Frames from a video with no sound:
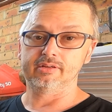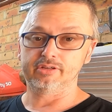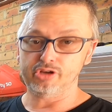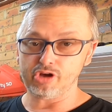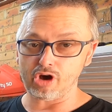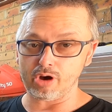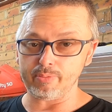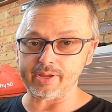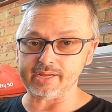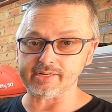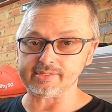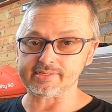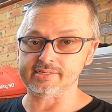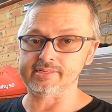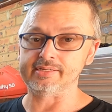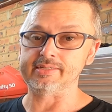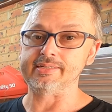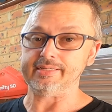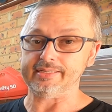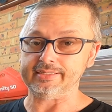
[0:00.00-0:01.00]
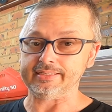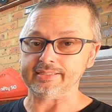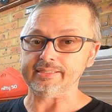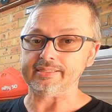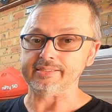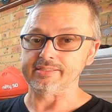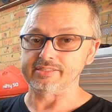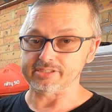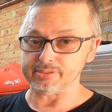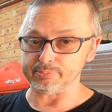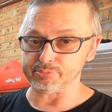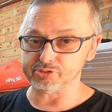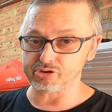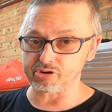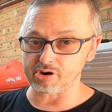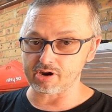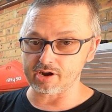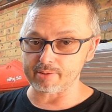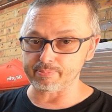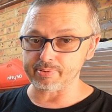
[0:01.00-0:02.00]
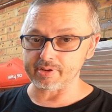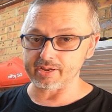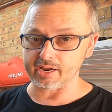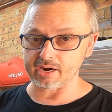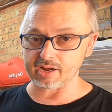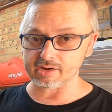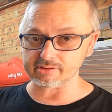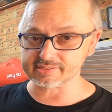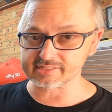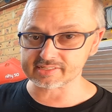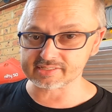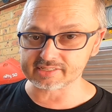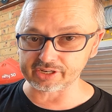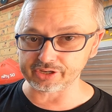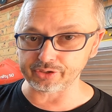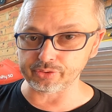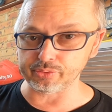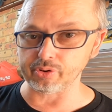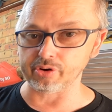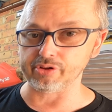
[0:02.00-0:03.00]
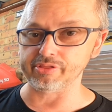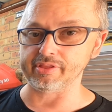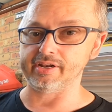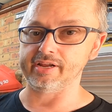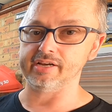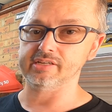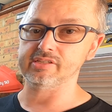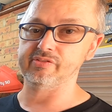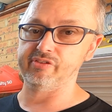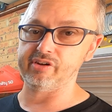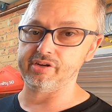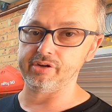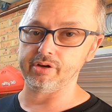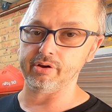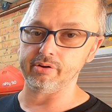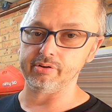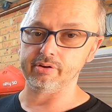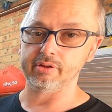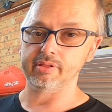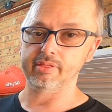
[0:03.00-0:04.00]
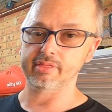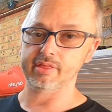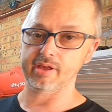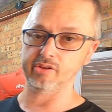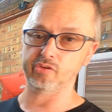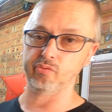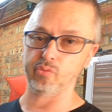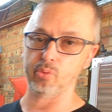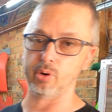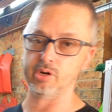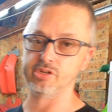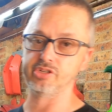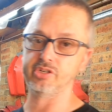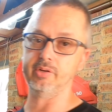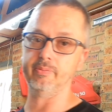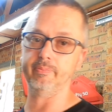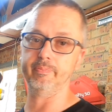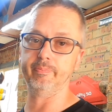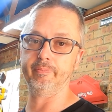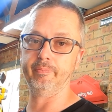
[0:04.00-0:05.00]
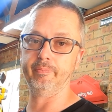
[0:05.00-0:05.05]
comment, subscribe, and I'll see you on the next video. Thanks for watching.